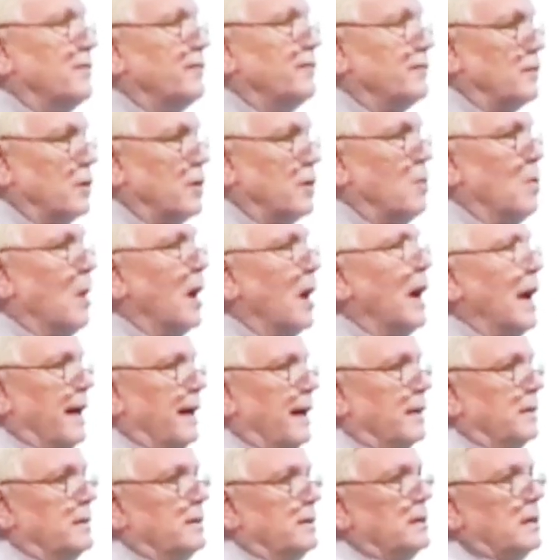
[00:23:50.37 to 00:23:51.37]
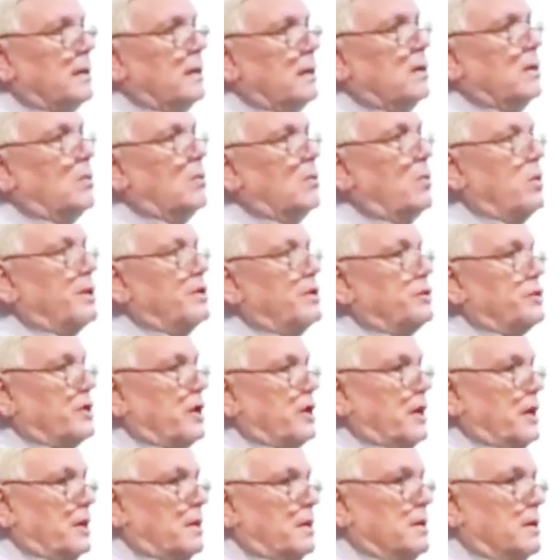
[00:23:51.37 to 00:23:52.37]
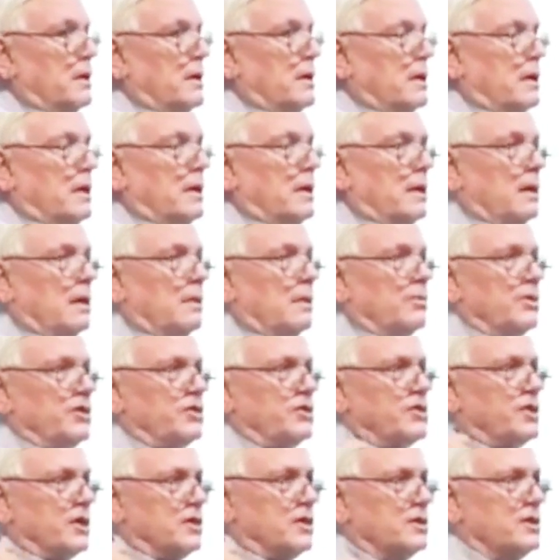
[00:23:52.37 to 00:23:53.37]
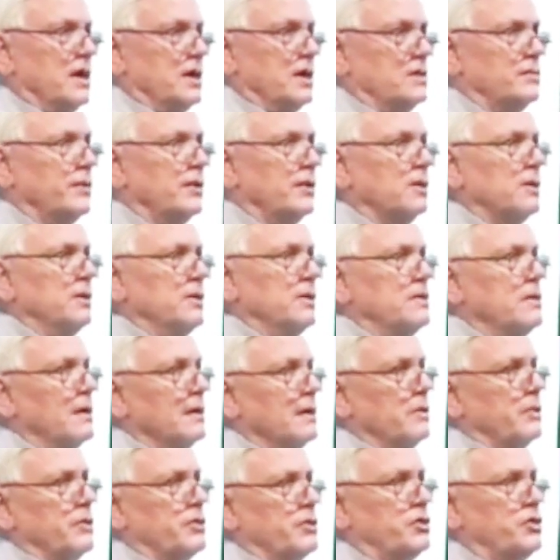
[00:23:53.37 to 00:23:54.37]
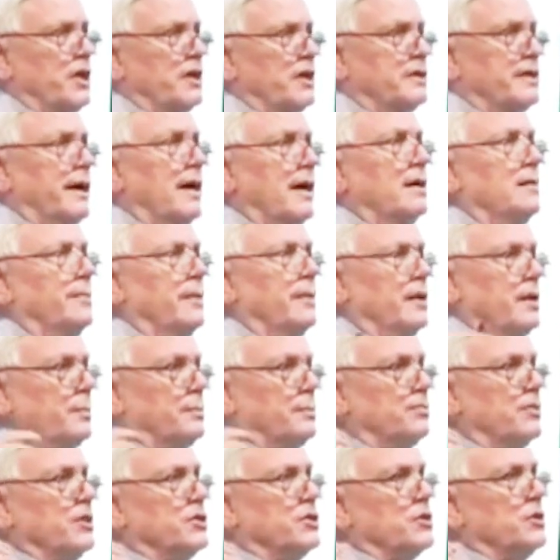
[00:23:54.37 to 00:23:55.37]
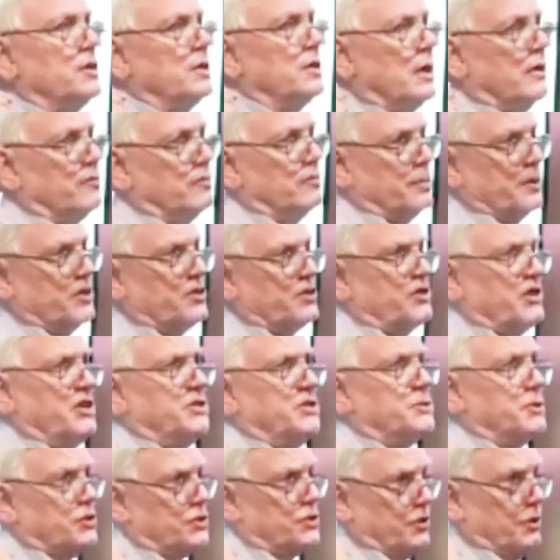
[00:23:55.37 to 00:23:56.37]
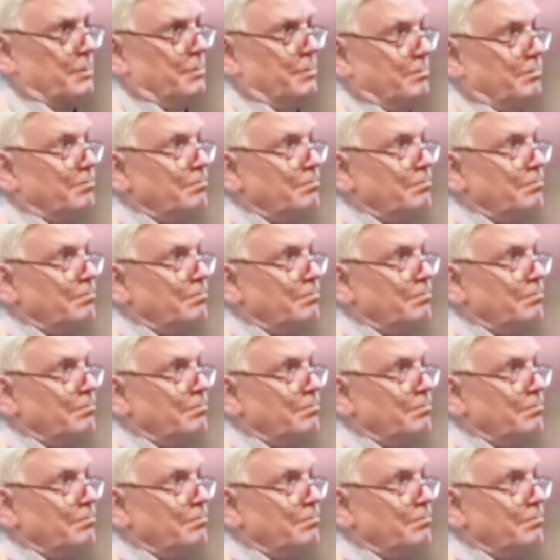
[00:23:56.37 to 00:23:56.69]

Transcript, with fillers: for a while, was successful until it was shut down by the Prussian government censorship,